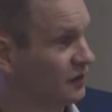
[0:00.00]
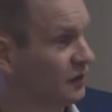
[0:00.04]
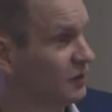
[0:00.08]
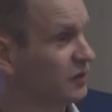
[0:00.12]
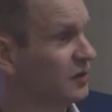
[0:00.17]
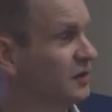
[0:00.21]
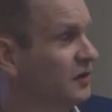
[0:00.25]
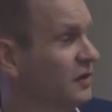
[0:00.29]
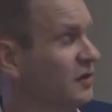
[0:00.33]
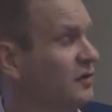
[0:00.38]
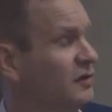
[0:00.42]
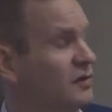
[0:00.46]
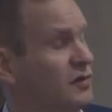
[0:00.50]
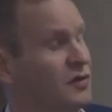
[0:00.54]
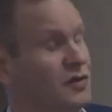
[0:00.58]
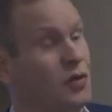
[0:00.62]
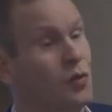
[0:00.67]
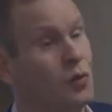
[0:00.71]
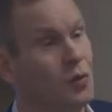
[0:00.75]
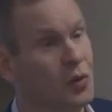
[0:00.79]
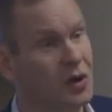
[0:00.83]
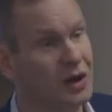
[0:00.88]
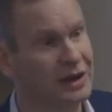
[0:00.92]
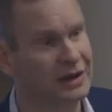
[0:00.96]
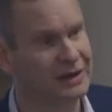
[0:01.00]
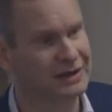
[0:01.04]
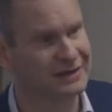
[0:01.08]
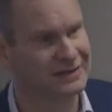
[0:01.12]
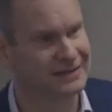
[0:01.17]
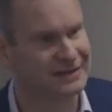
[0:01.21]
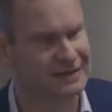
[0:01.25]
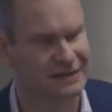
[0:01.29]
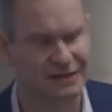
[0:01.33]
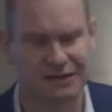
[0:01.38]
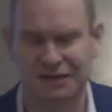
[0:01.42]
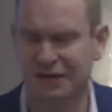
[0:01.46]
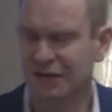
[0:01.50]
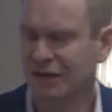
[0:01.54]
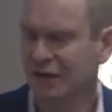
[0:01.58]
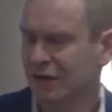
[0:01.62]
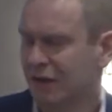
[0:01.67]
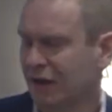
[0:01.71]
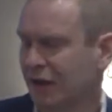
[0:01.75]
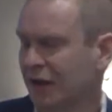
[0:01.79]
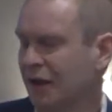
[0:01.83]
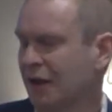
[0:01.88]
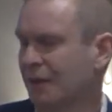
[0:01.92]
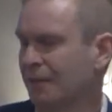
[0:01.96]
So we see this is called whitelisting
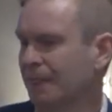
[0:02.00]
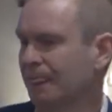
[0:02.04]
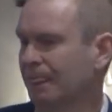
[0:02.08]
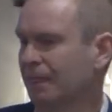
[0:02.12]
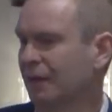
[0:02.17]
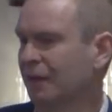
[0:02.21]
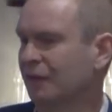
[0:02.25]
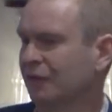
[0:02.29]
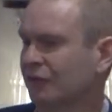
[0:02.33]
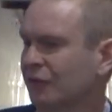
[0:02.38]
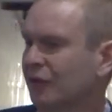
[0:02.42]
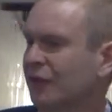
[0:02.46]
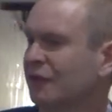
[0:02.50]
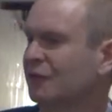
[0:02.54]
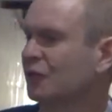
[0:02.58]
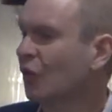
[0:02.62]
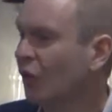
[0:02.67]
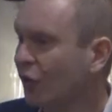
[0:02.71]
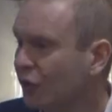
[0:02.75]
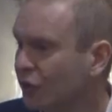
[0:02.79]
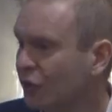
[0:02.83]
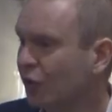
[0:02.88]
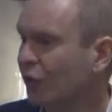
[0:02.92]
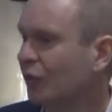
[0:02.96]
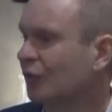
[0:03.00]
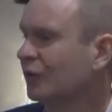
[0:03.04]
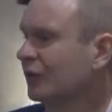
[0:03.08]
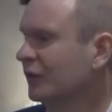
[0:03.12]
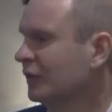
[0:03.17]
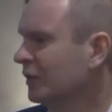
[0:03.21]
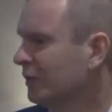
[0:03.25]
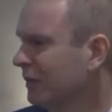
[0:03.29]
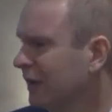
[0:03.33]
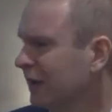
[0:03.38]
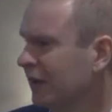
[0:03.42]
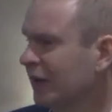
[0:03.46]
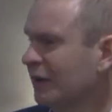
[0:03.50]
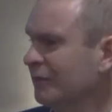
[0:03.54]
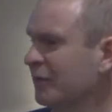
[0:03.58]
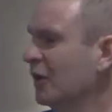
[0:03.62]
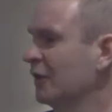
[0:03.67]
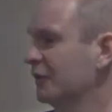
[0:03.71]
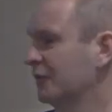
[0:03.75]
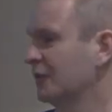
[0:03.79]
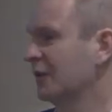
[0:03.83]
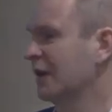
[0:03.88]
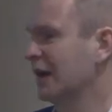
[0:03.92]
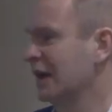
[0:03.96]
until they've got your, it's a bit like
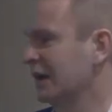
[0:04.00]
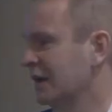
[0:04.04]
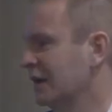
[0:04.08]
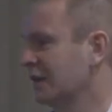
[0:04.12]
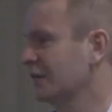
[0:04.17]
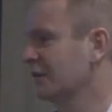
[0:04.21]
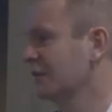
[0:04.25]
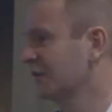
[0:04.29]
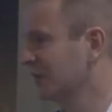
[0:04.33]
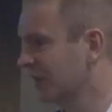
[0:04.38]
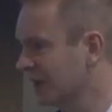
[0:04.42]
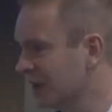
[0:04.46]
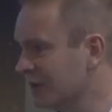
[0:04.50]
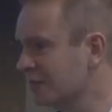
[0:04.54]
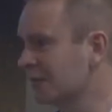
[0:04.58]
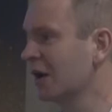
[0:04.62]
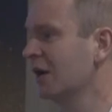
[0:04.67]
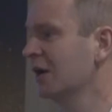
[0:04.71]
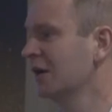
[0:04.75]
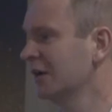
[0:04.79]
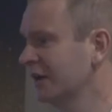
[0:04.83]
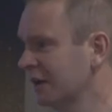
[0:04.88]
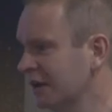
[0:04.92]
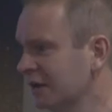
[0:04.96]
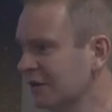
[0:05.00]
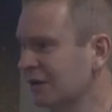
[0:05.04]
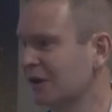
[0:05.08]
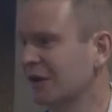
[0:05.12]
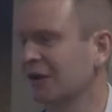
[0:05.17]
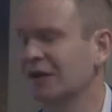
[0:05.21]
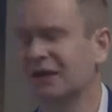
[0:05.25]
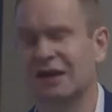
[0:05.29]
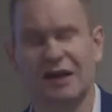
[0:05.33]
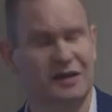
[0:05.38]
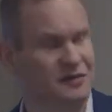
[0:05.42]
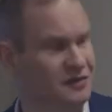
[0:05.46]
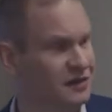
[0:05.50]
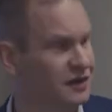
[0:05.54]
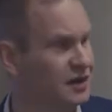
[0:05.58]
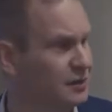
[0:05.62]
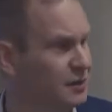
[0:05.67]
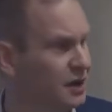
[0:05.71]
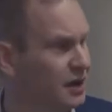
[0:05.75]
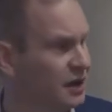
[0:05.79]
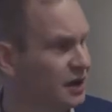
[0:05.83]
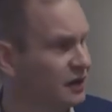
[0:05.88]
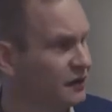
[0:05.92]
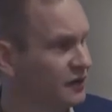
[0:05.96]
password hacking, just keep going, guess an
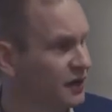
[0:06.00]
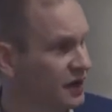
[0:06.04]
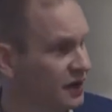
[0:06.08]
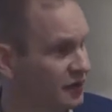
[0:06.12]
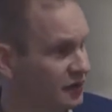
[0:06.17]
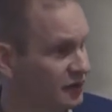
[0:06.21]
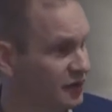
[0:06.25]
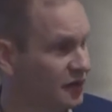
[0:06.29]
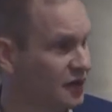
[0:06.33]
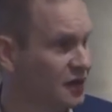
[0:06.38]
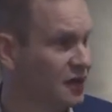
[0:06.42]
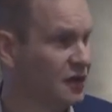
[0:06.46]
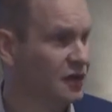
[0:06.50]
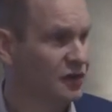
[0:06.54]
email address.